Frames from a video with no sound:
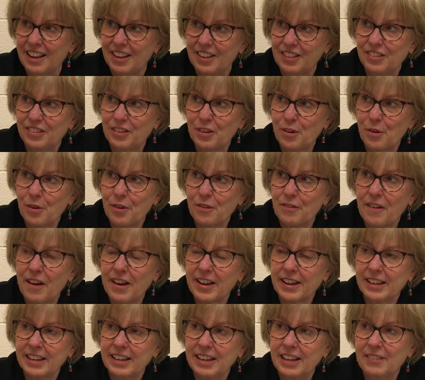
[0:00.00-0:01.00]
So if
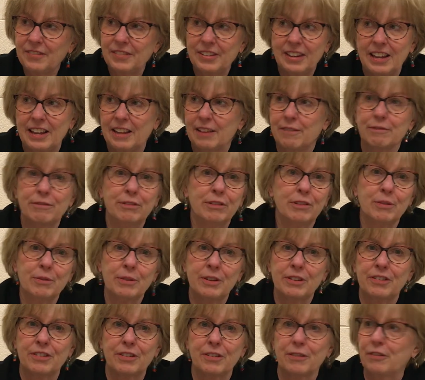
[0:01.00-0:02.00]
I can even
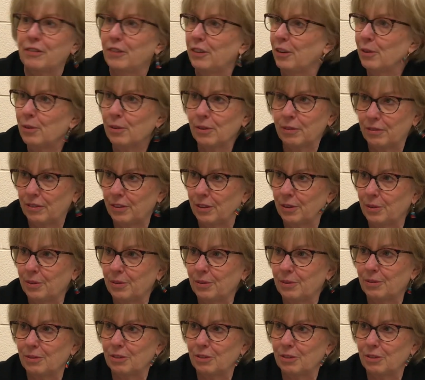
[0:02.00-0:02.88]
influence a few of you